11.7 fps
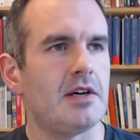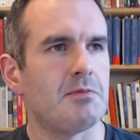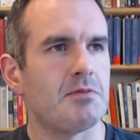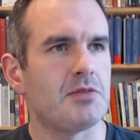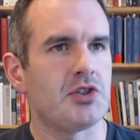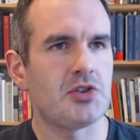
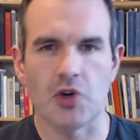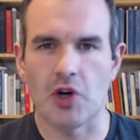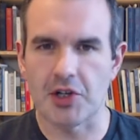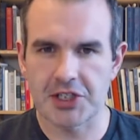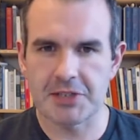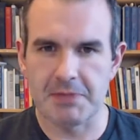
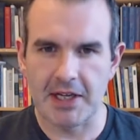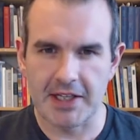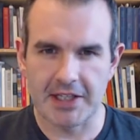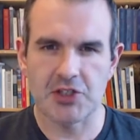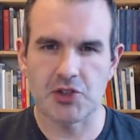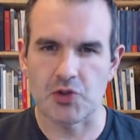Strong
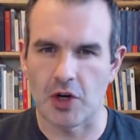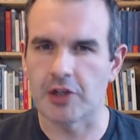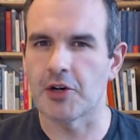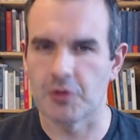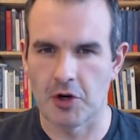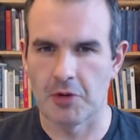smelling, strong
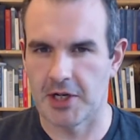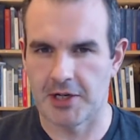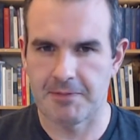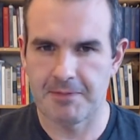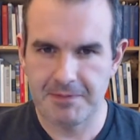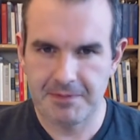aroma
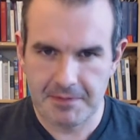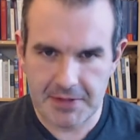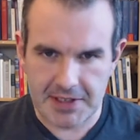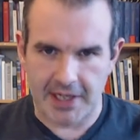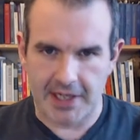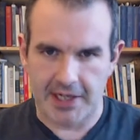
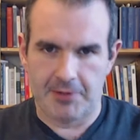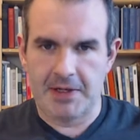style.